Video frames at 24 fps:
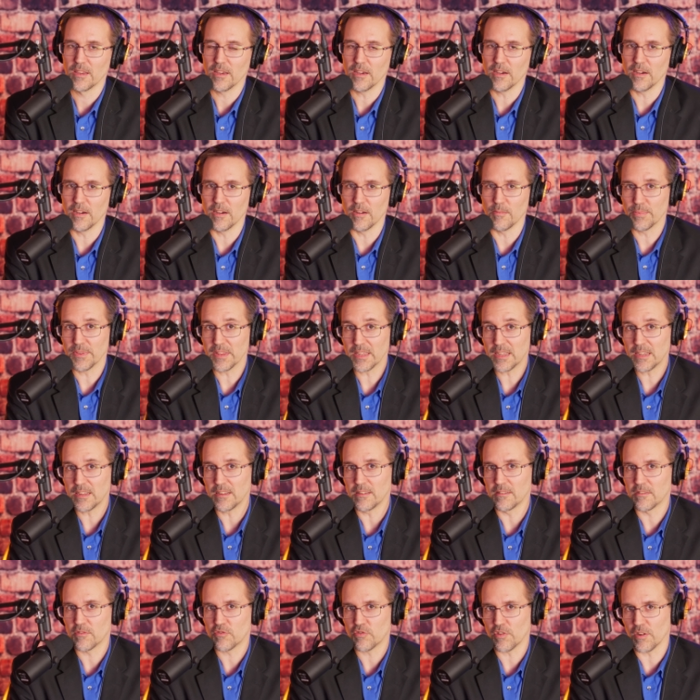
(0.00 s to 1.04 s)
uh,
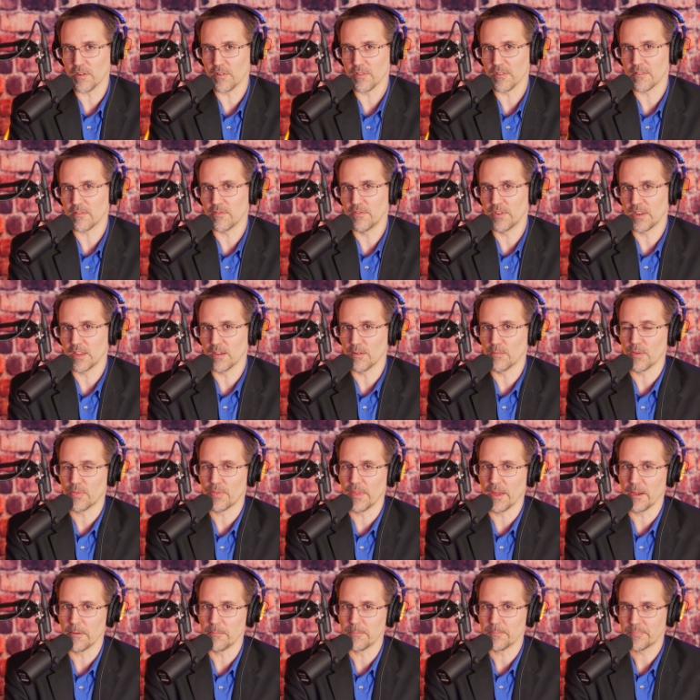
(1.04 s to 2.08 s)
please share this video with
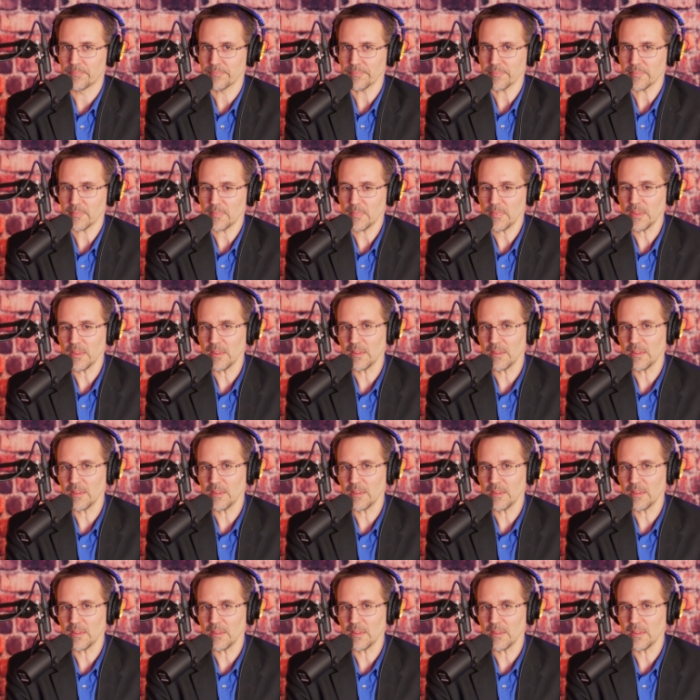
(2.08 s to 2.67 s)
them. Yeah.